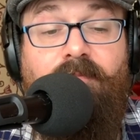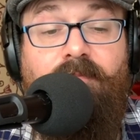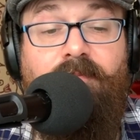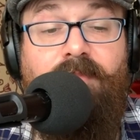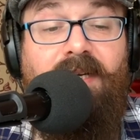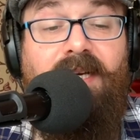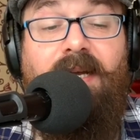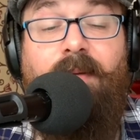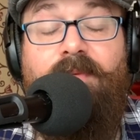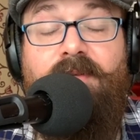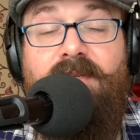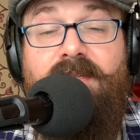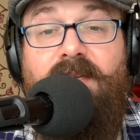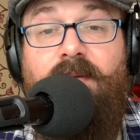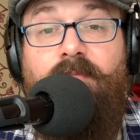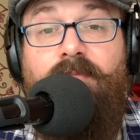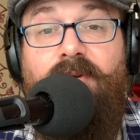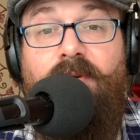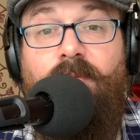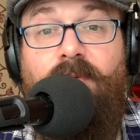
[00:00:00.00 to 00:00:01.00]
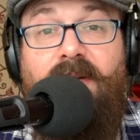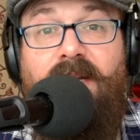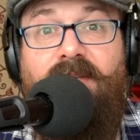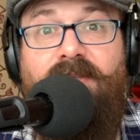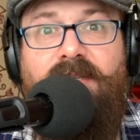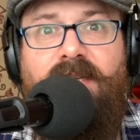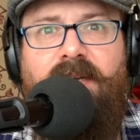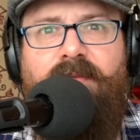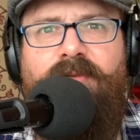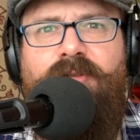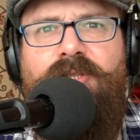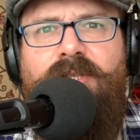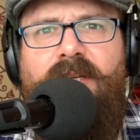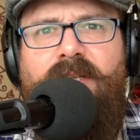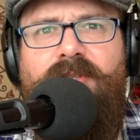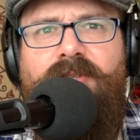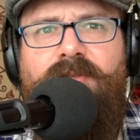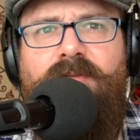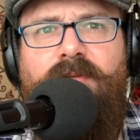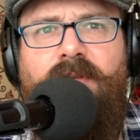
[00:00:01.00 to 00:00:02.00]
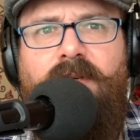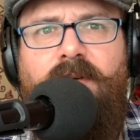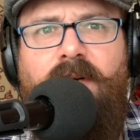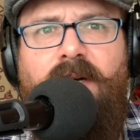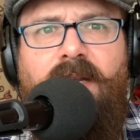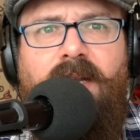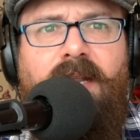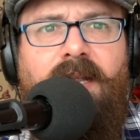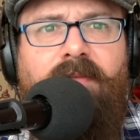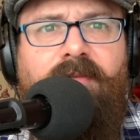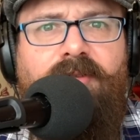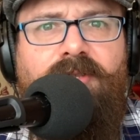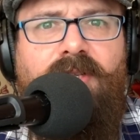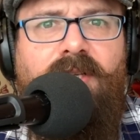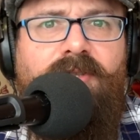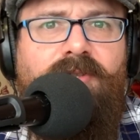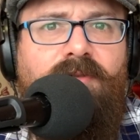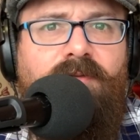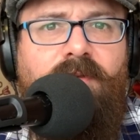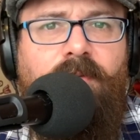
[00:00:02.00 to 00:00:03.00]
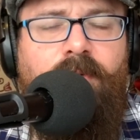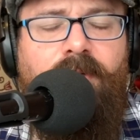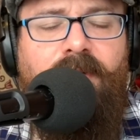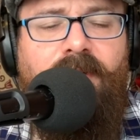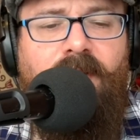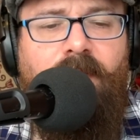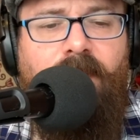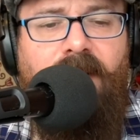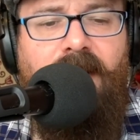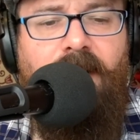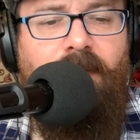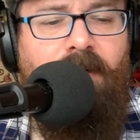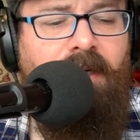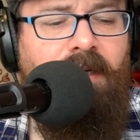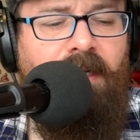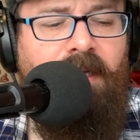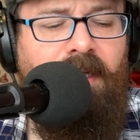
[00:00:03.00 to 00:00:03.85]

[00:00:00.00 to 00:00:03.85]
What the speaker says: Perhaps at some point we'll actually have a schedule, or I'll have a schedule for putting them out.